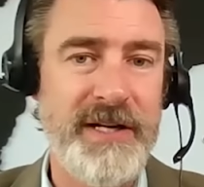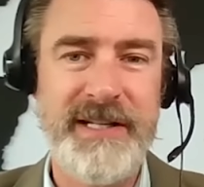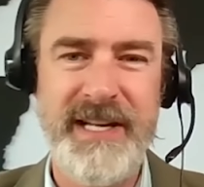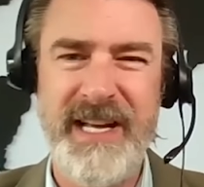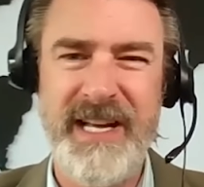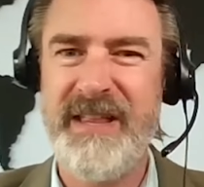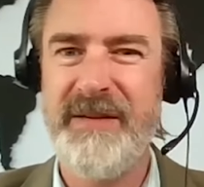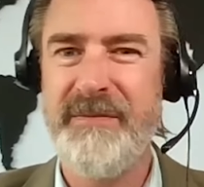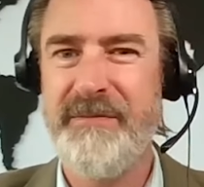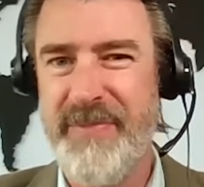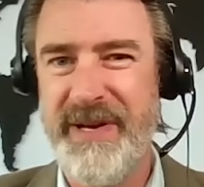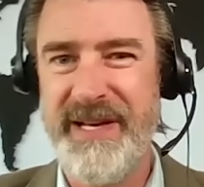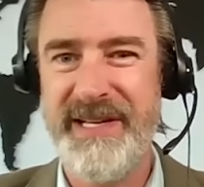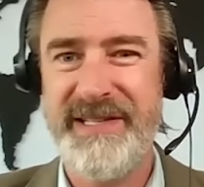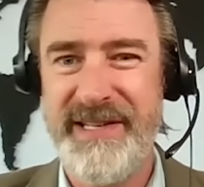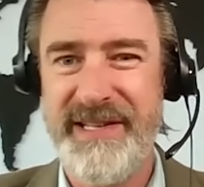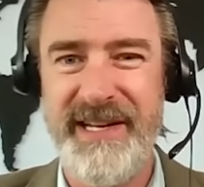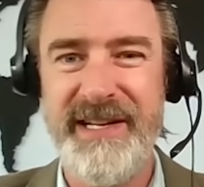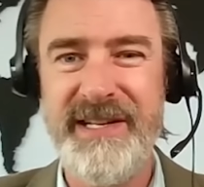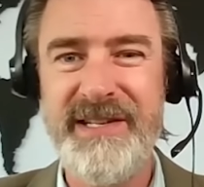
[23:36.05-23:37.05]
That's kind of the
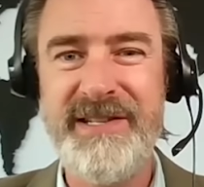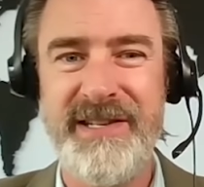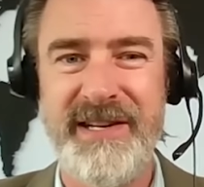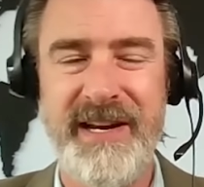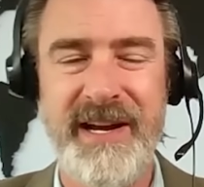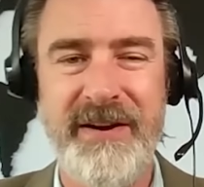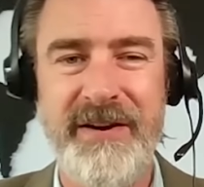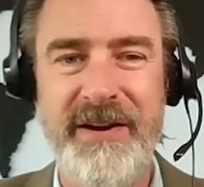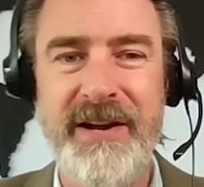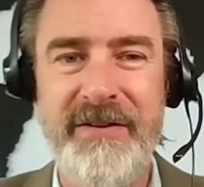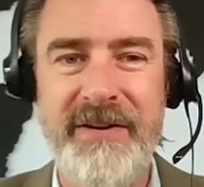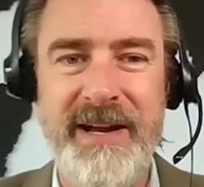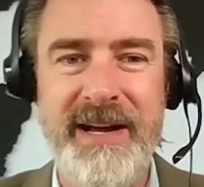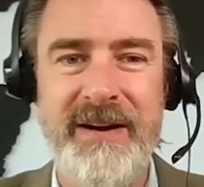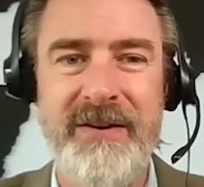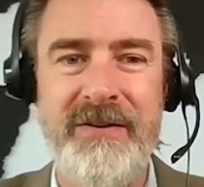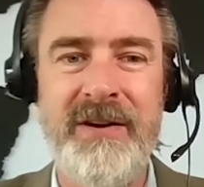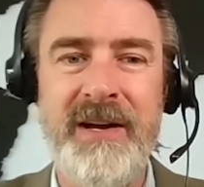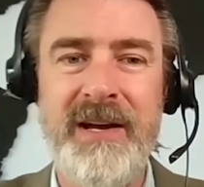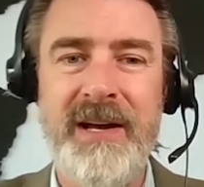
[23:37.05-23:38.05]
best case scenario
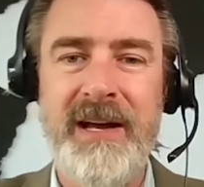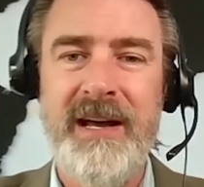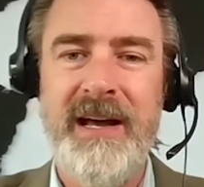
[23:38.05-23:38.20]
now.